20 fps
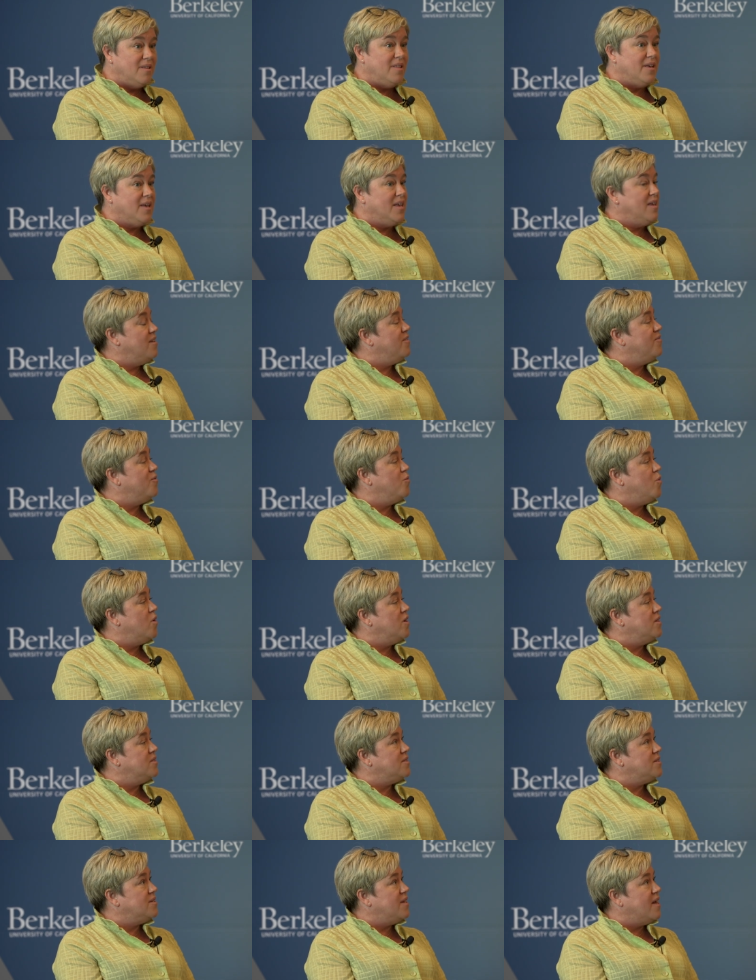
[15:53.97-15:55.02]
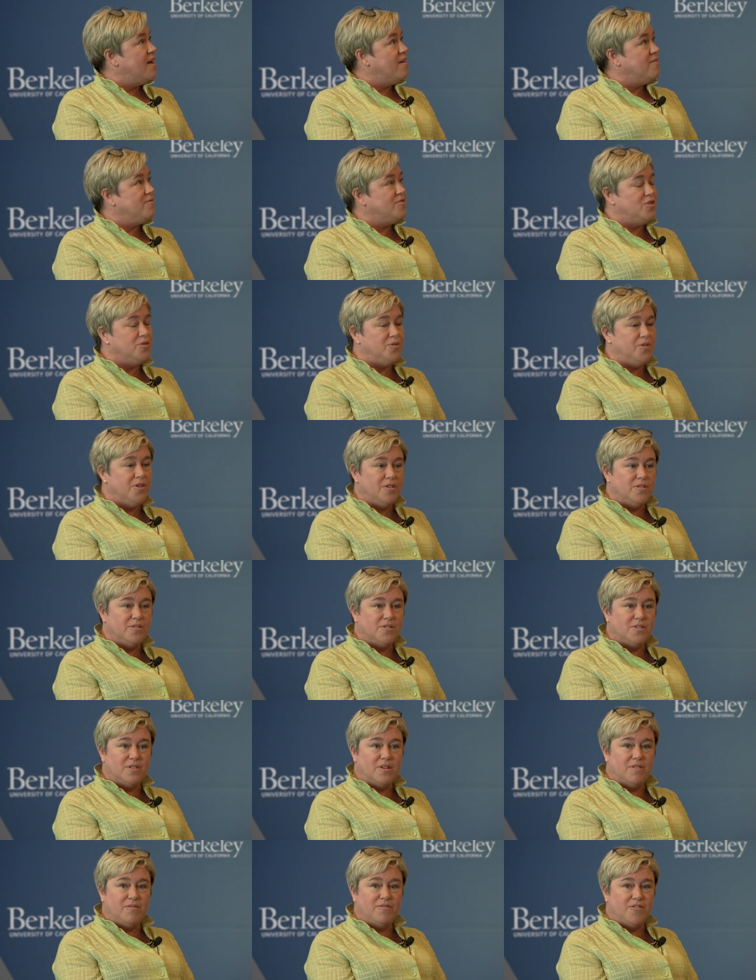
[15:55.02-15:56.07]
I think he even wants to have two
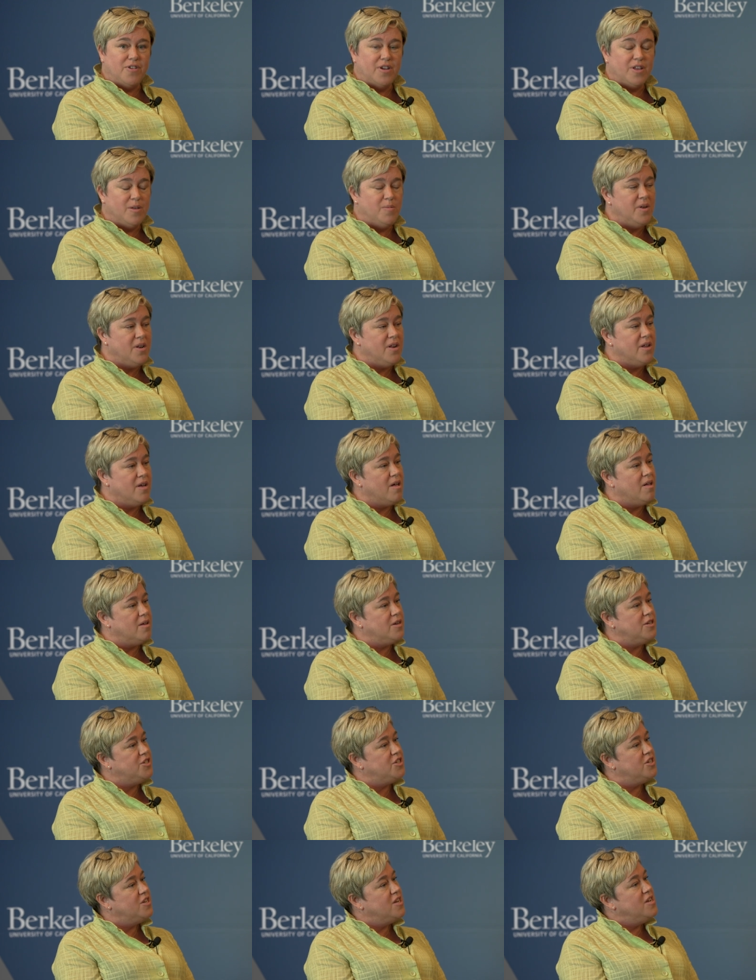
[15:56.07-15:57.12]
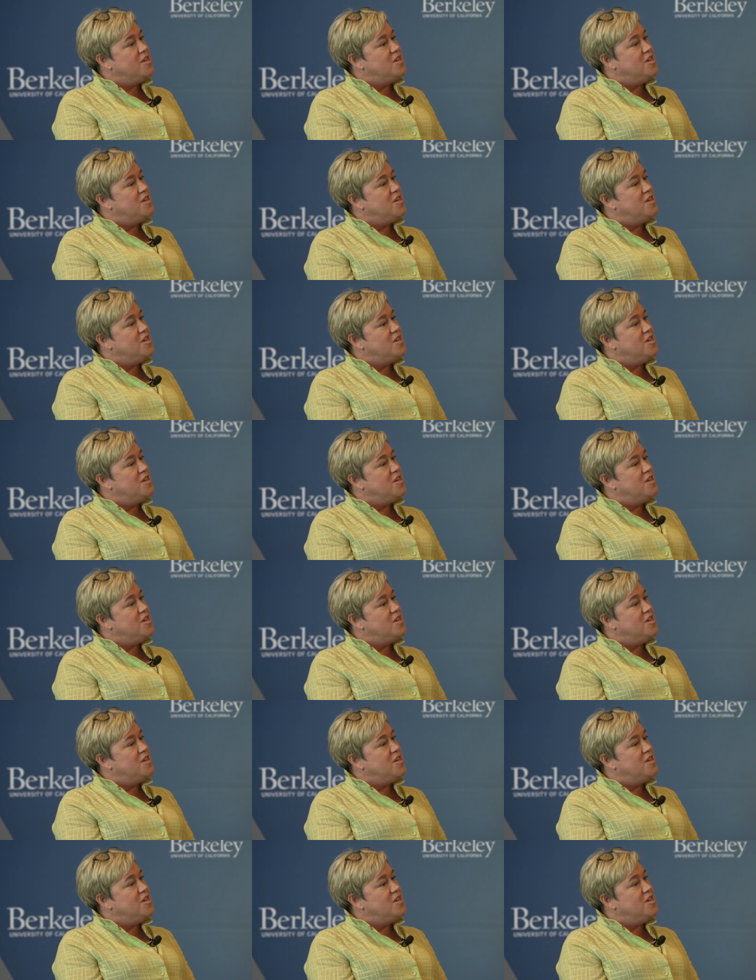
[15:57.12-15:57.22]
years of free community college